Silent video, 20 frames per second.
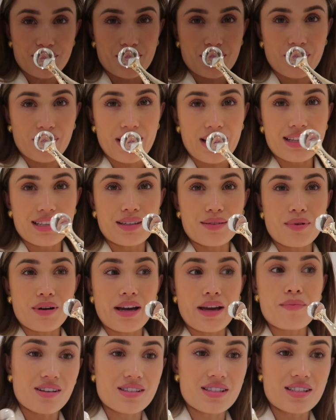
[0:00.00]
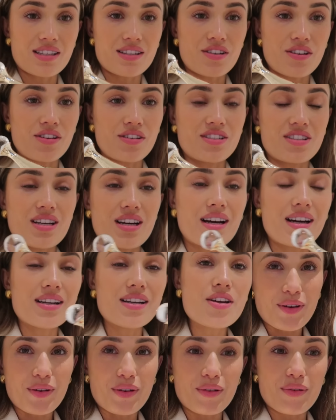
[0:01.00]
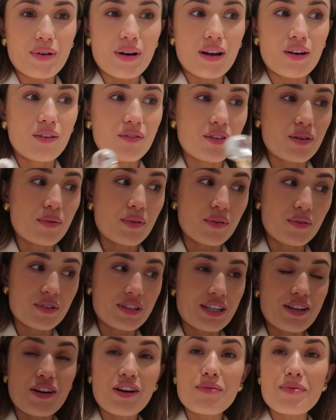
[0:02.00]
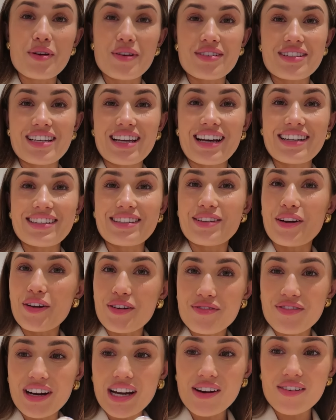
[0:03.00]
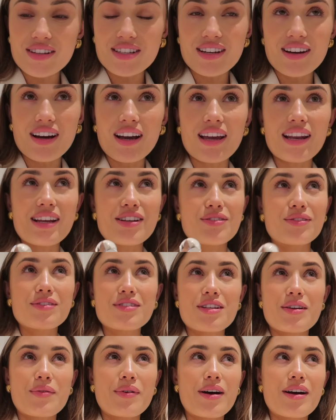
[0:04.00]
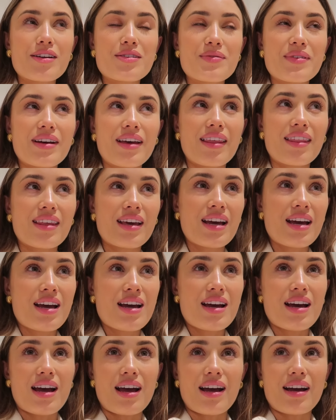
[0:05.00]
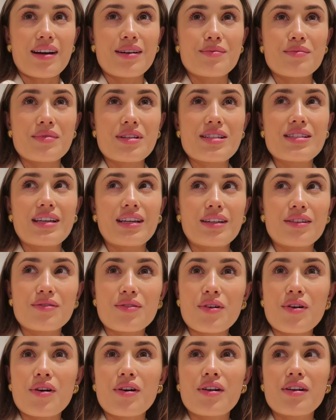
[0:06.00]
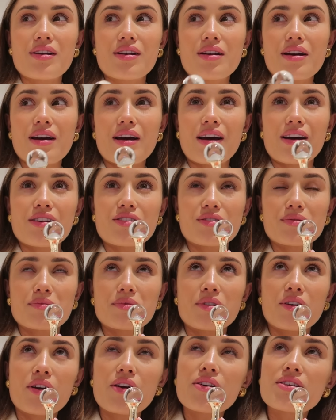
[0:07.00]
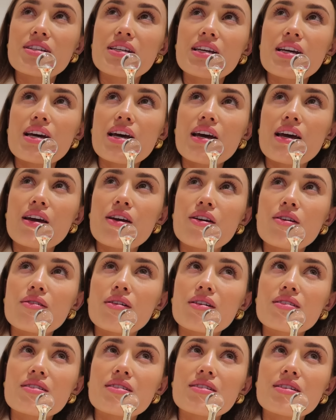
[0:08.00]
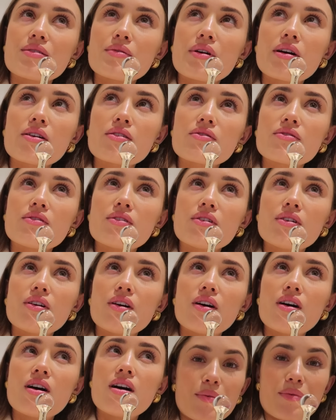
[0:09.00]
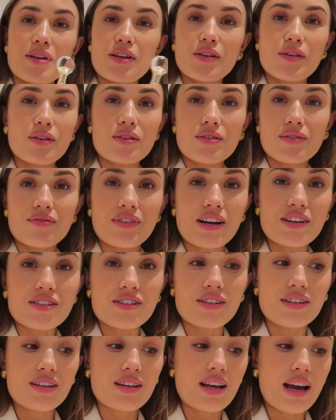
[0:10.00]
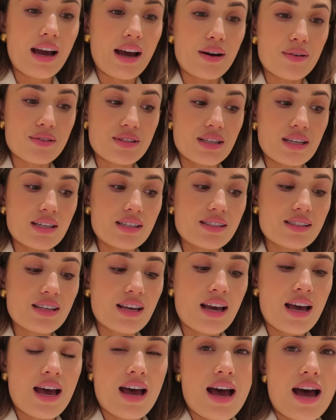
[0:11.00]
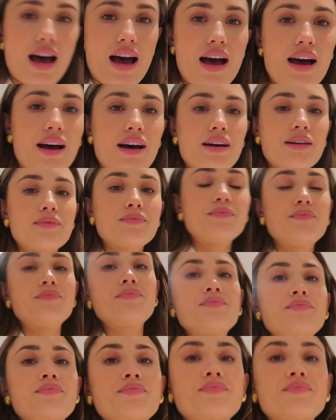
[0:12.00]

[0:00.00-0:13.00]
was created by Francis Kurkdjian, who a lot of you will already know because he has his own fragrance line. He's also worked with um, Saint Laurent, uh, Jean Paul Gaultier, who else has he worked for? So many huge fashion houses. Um,